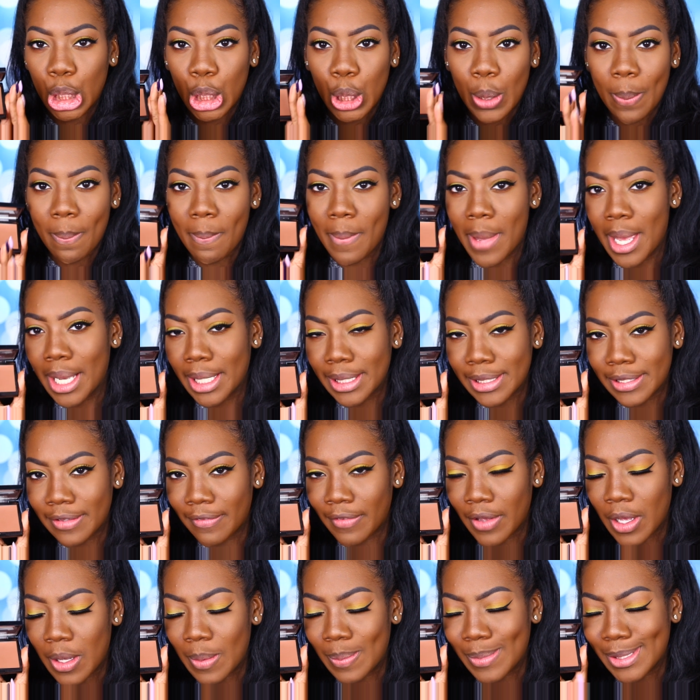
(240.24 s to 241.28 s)
a good mix
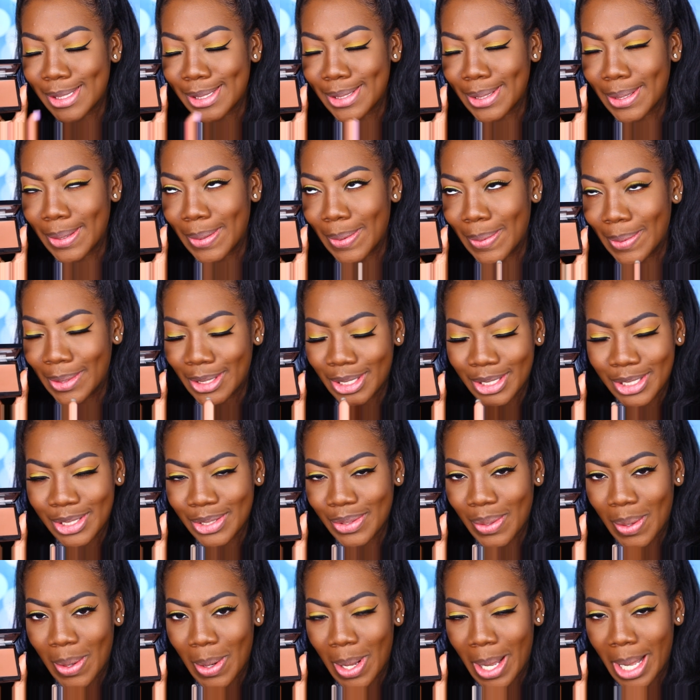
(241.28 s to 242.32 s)
of them, so we're
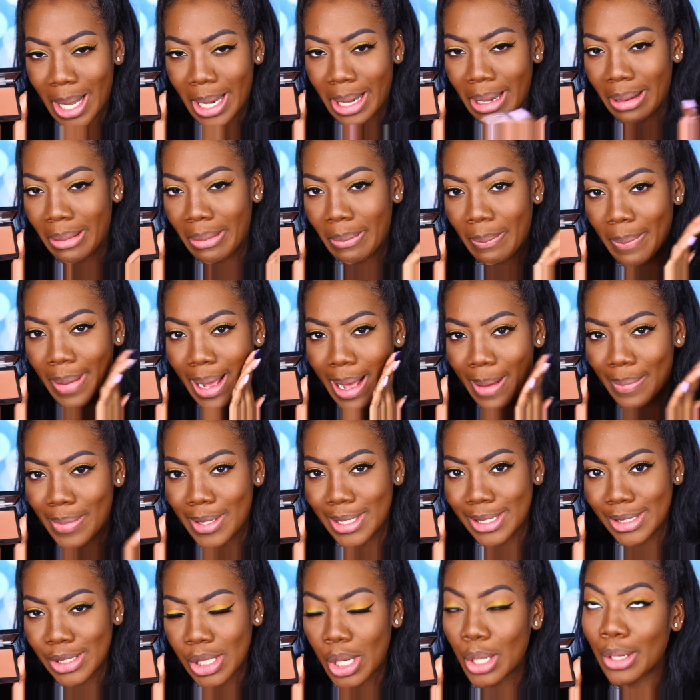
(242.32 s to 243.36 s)
just going to go ahead and pop
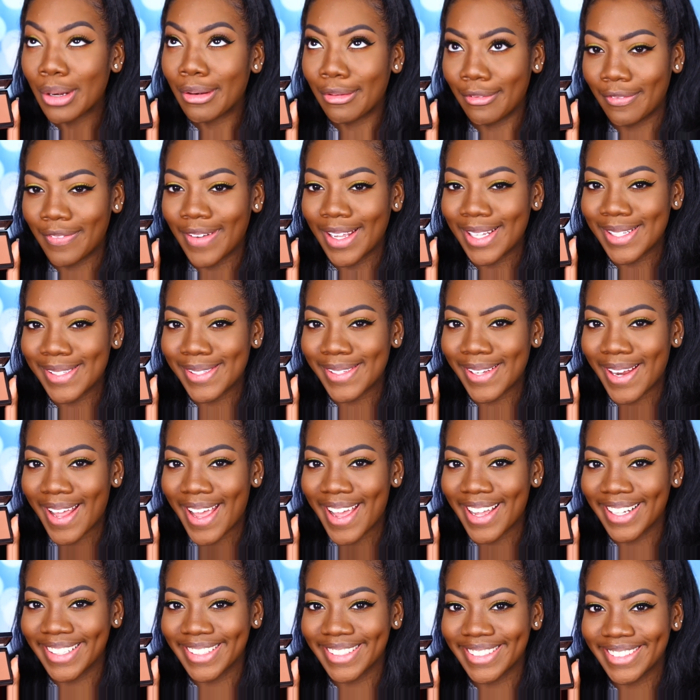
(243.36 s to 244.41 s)
this on our face
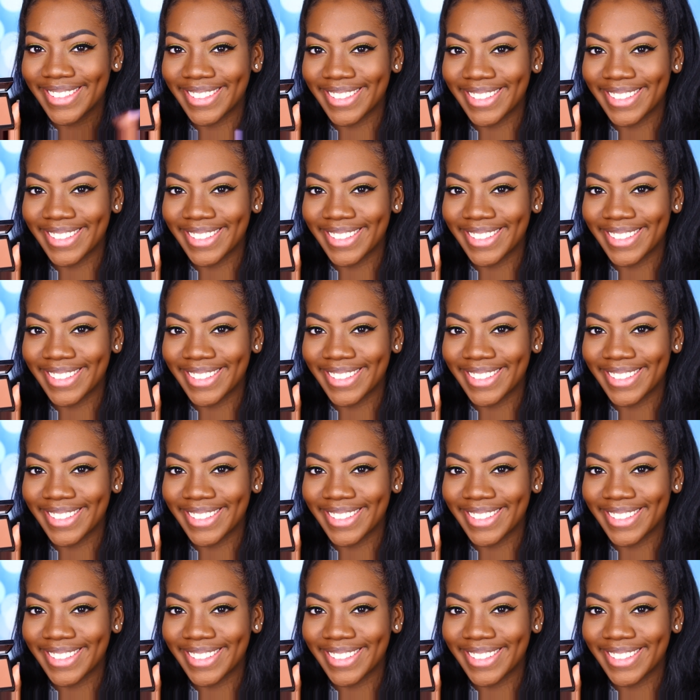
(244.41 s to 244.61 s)
today.